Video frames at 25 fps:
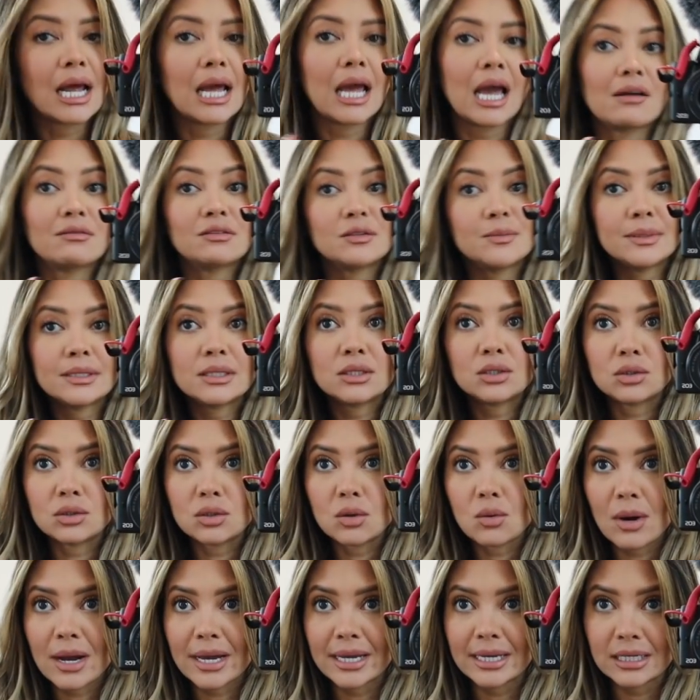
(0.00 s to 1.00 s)
I have to be a little
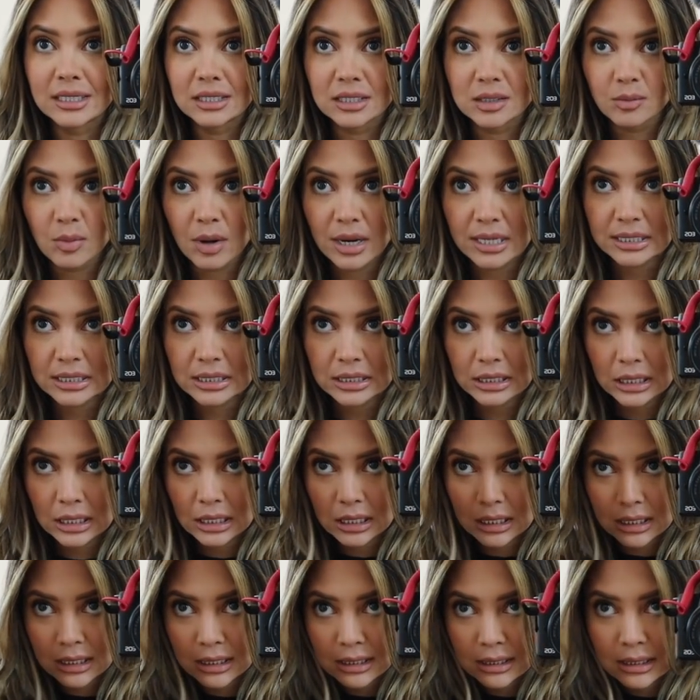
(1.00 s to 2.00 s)
quiet because
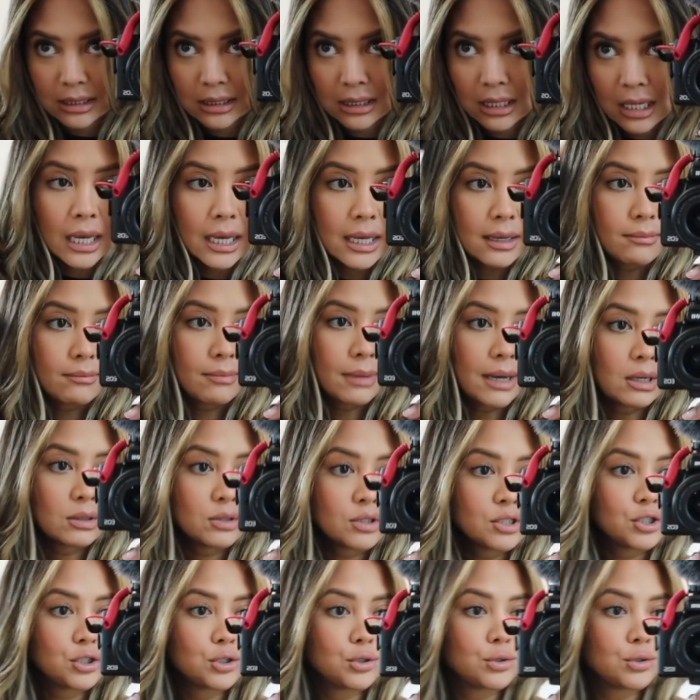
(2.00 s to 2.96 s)
Presley is about